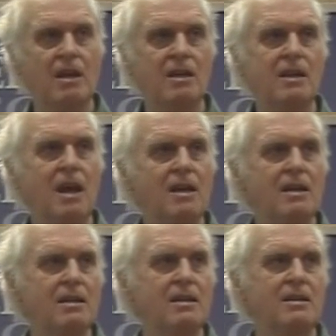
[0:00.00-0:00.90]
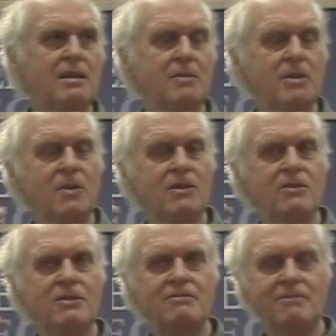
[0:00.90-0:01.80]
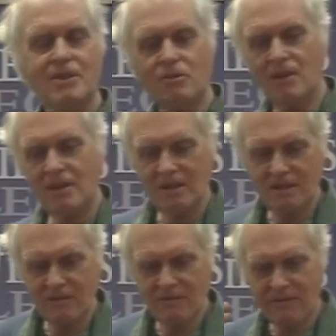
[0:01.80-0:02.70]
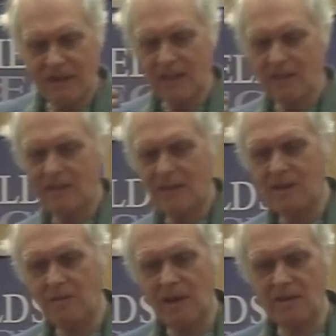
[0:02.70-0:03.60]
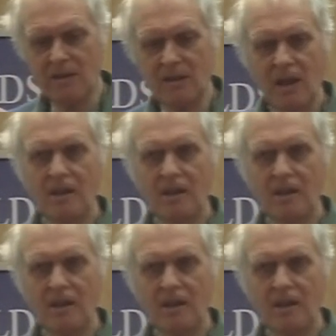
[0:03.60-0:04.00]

And I mean, when you really sort of reflect and think about this,